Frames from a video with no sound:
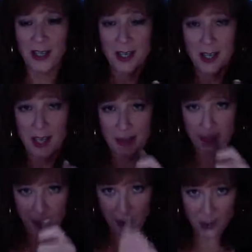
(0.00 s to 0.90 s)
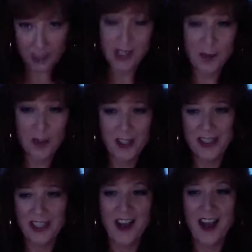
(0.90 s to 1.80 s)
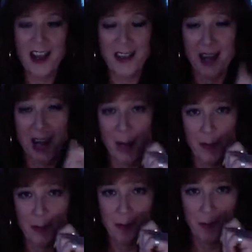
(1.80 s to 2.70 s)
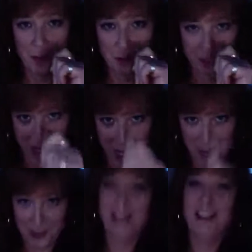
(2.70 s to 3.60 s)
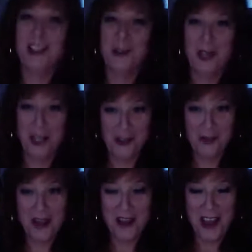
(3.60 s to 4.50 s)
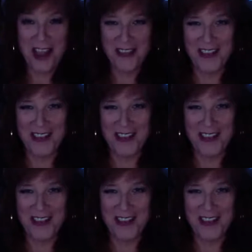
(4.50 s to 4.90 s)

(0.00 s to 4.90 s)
and then look someone in the eye, that I'm now telling you, here's my life.